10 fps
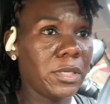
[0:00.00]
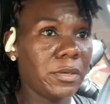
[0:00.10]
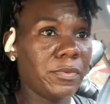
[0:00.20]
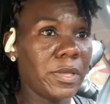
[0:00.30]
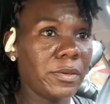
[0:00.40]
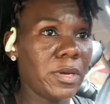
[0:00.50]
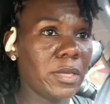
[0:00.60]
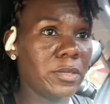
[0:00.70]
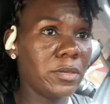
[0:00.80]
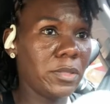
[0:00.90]
I'd rather
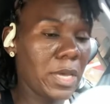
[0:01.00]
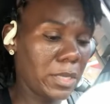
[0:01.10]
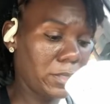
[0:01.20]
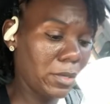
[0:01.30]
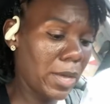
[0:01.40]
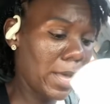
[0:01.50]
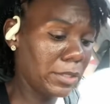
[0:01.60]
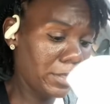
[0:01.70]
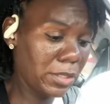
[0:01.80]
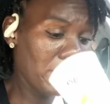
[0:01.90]
not do that. So I'll
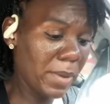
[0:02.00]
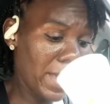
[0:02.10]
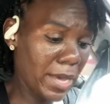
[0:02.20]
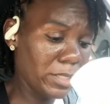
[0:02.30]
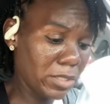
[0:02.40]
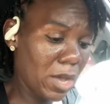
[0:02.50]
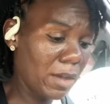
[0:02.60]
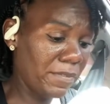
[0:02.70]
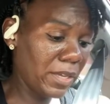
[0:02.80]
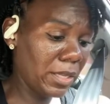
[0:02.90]
just get my iced
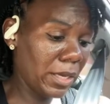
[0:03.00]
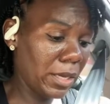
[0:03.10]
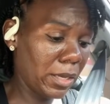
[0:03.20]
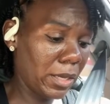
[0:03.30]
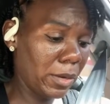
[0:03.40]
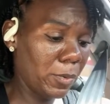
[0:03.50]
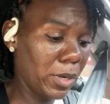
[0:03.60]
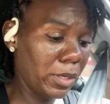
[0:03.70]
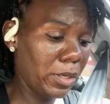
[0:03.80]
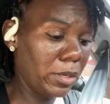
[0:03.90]
coffee like I
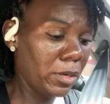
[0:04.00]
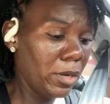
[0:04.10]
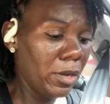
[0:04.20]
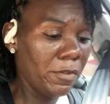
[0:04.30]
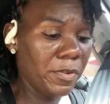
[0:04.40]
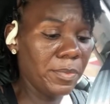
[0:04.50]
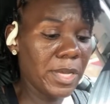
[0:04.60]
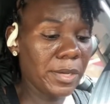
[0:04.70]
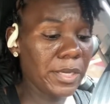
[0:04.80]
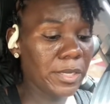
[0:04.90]
wanted from
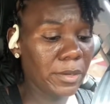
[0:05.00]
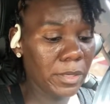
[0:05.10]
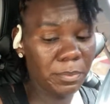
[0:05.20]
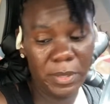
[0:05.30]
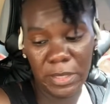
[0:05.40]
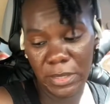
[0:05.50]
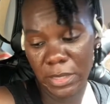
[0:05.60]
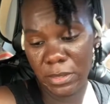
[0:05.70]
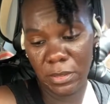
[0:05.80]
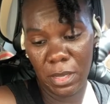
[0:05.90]
Dunkin' Donut because
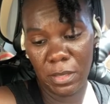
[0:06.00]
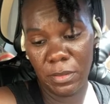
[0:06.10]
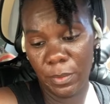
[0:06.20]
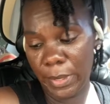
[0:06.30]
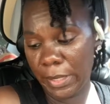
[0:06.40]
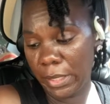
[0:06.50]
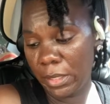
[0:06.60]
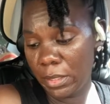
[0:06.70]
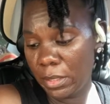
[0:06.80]
that's on the way